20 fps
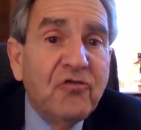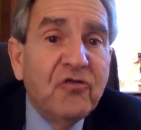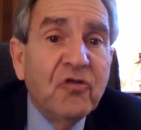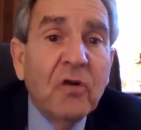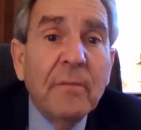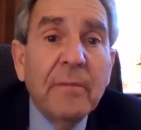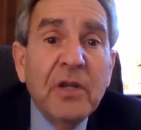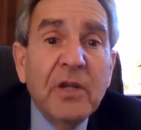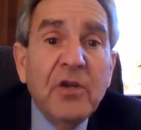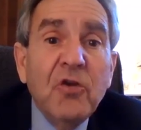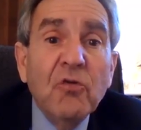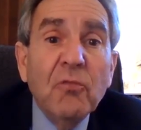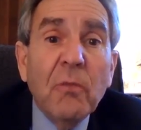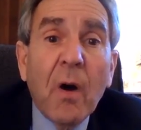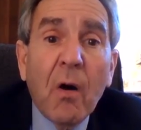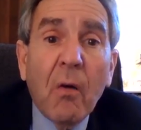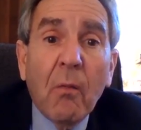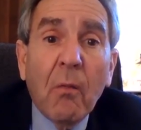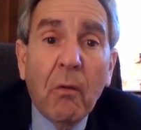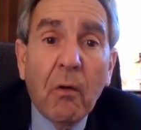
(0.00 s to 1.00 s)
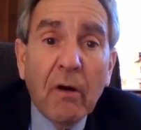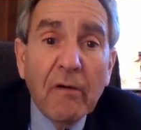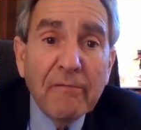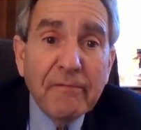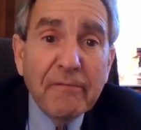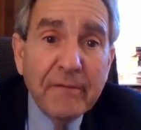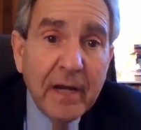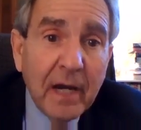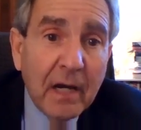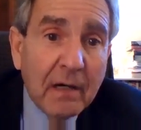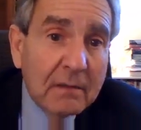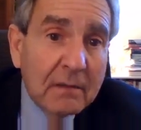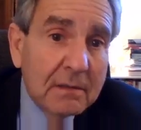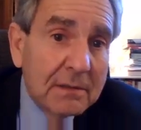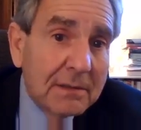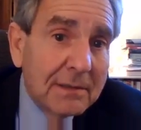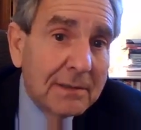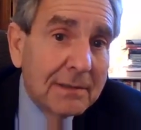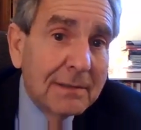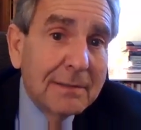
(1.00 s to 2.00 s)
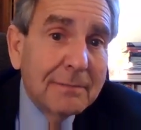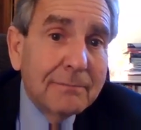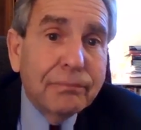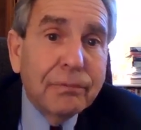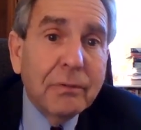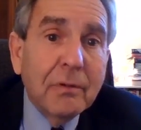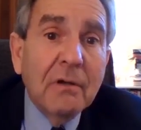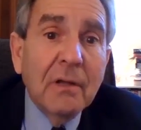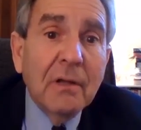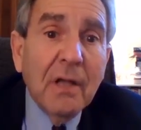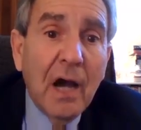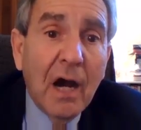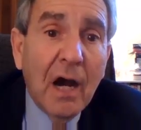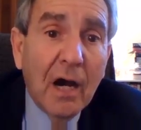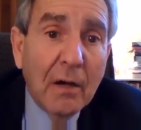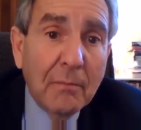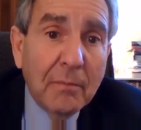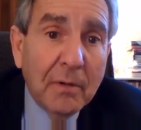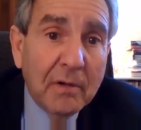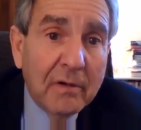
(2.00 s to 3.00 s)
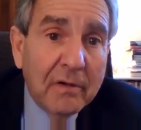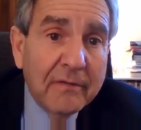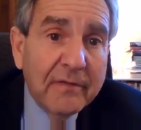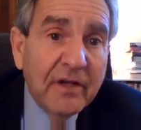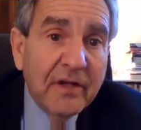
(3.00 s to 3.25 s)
German U-boat warfare, Pearl Harbor,